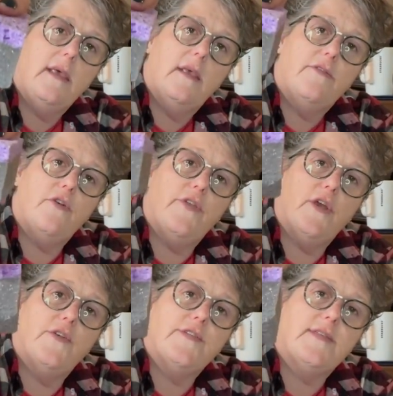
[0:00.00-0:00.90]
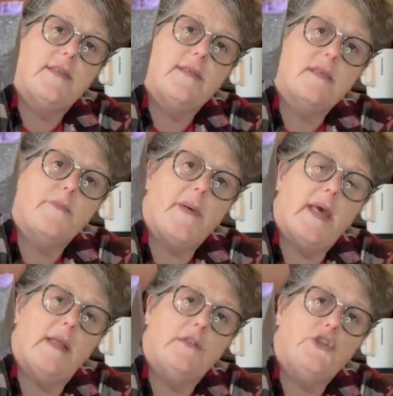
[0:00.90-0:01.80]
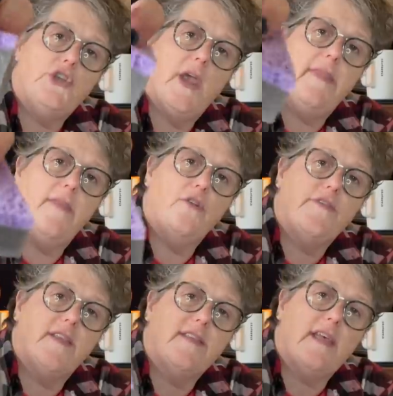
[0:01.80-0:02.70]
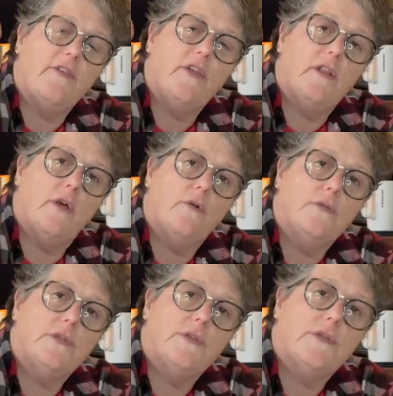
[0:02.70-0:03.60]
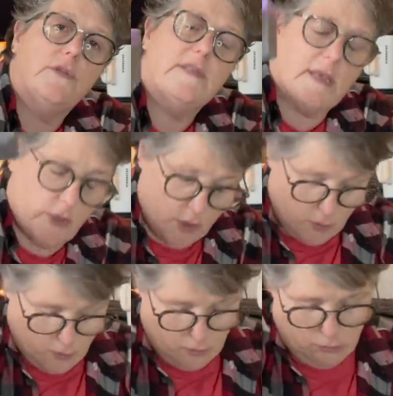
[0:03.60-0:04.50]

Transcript: So there's sponge and then there's the cellulose, cellu,